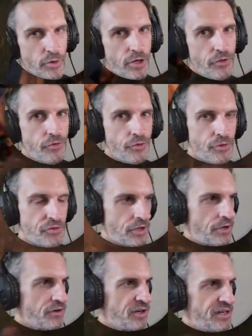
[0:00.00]
I'll do is
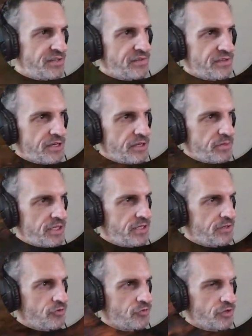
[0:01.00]
I'll kite the enemy
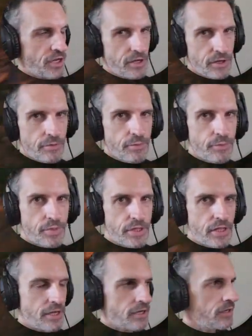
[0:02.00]
and just kind of be
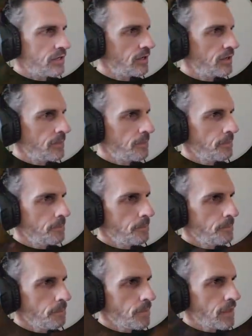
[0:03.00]
like a
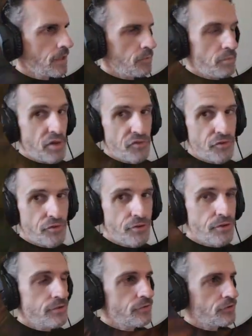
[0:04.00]
buzzard,
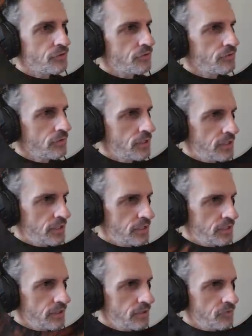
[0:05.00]
just
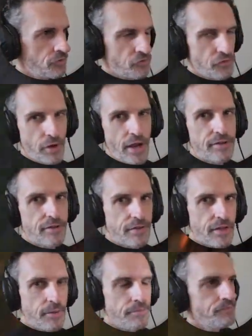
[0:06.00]
distracting
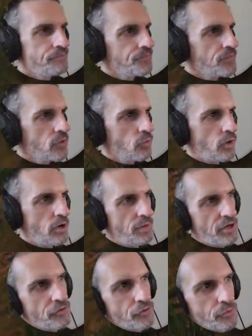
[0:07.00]
them while my
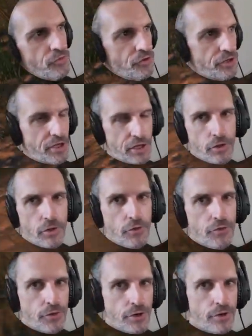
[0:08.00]
troops are getting
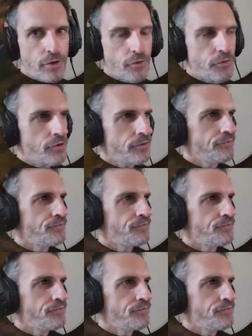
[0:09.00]
closer and closer.